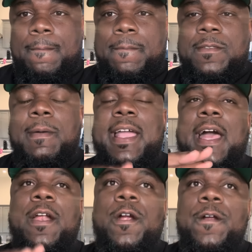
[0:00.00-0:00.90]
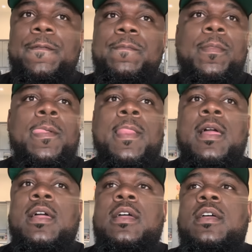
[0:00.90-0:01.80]
Somebody got hurt.
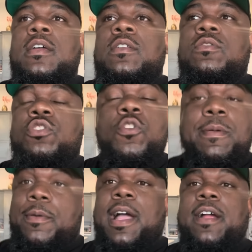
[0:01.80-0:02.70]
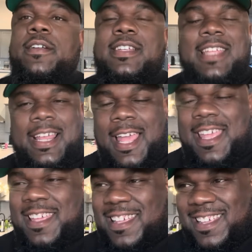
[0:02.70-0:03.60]
Two people got hurt. Let's act
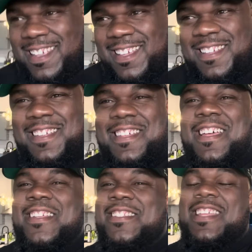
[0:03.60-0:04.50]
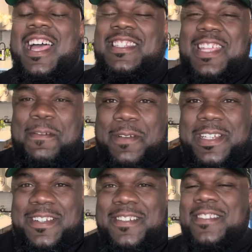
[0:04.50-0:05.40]
like I seen
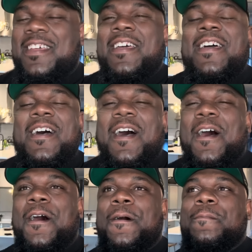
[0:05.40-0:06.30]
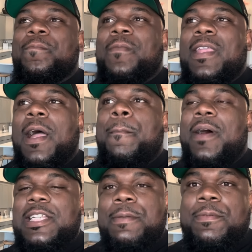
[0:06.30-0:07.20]
Richards. Um, a
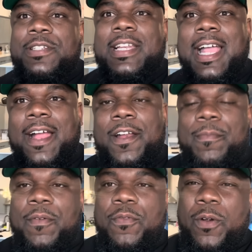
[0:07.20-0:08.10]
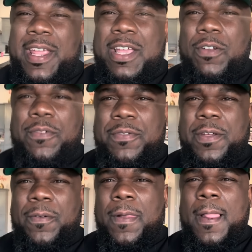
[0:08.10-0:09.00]
bunch of people should have got hurt before he on the
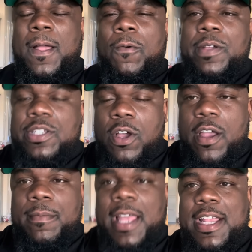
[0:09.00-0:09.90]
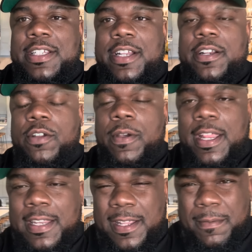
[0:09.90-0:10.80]
field. We saw him last year. No
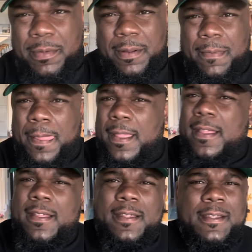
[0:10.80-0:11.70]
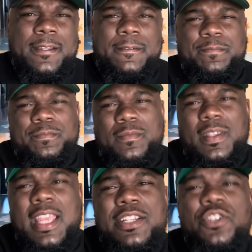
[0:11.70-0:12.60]
hate to him, but
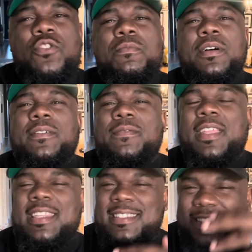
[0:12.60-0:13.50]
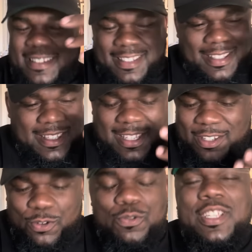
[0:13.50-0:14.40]
he Chuma. It
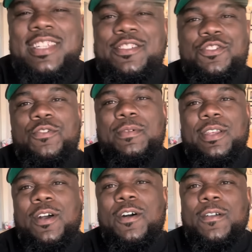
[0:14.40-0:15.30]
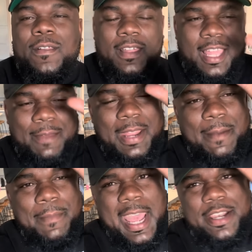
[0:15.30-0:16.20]
you just Chuma, dog. I'm not
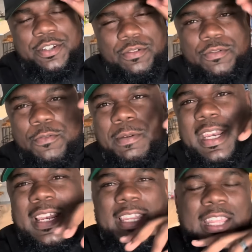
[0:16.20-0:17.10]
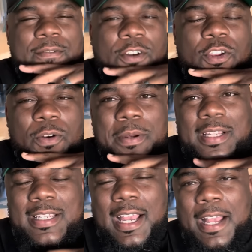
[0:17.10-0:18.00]
mad at you. You've been in the league for a little bit
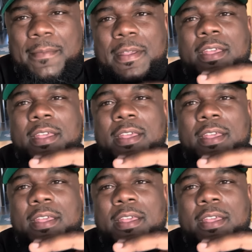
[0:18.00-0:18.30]
of time